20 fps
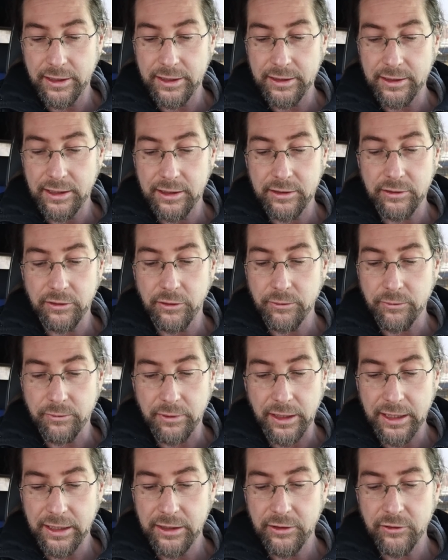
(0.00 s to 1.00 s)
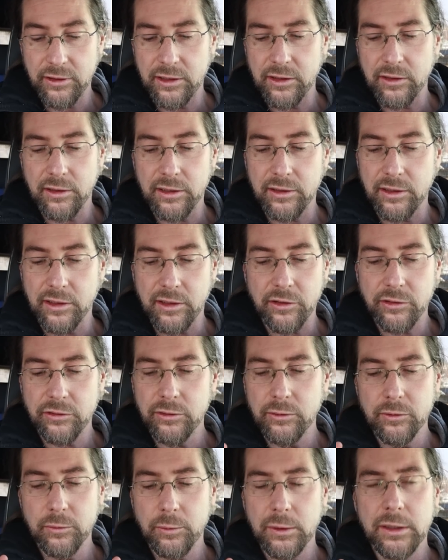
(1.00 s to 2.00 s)
and then your range, and it
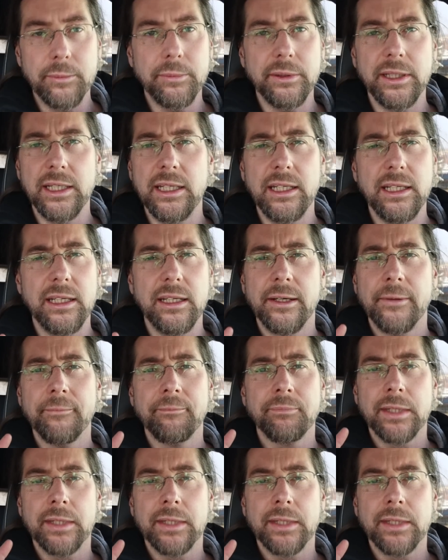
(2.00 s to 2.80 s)
soon will be